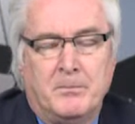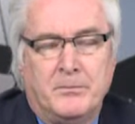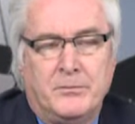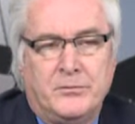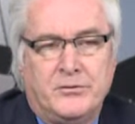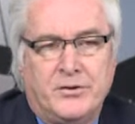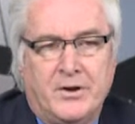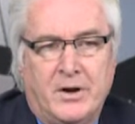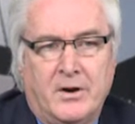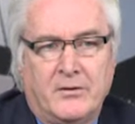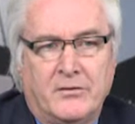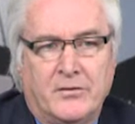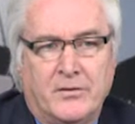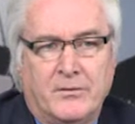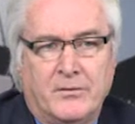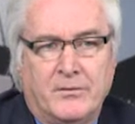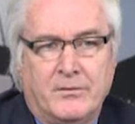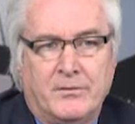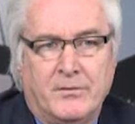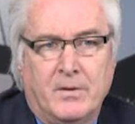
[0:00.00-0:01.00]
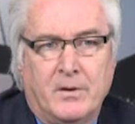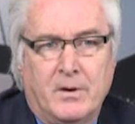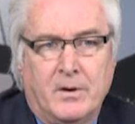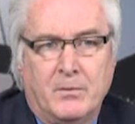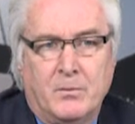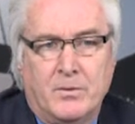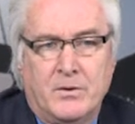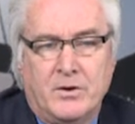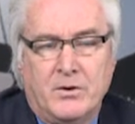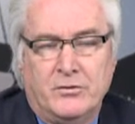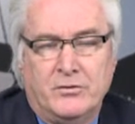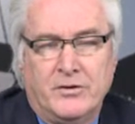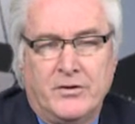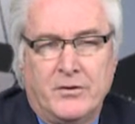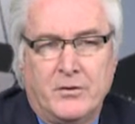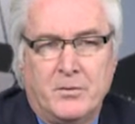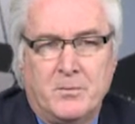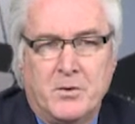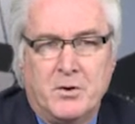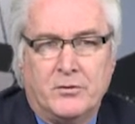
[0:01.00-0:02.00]
shares of, usually
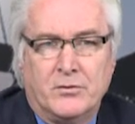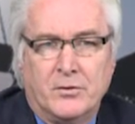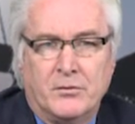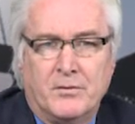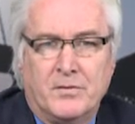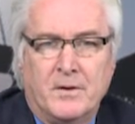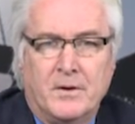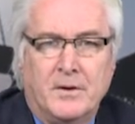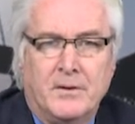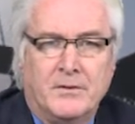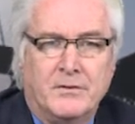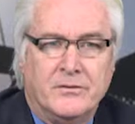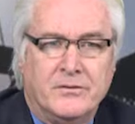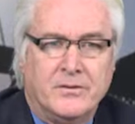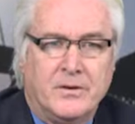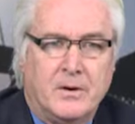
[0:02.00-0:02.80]
through mutual funds,